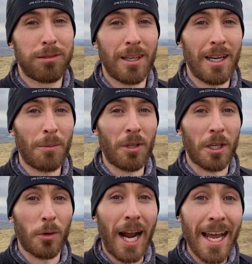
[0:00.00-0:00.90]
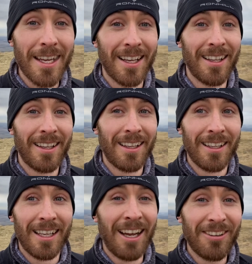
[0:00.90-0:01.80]
I'm gonna cry.
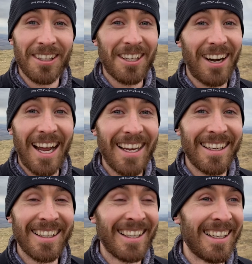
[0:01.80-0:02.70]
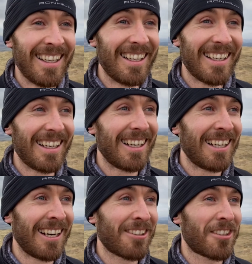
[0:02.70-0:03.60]
I'm gonna cry. Oh,
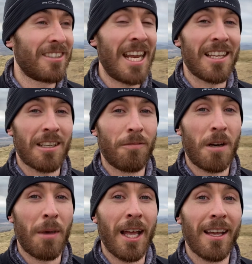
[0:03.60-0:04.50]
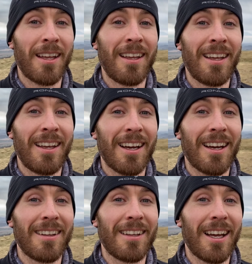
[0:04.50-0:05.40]
I'm just gonna take this in for a minute
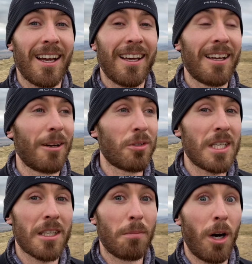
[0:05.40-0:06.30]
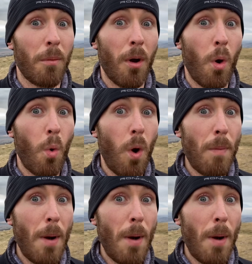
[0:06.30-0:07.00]
and we'll see you at the bottom. Whoop, whoop.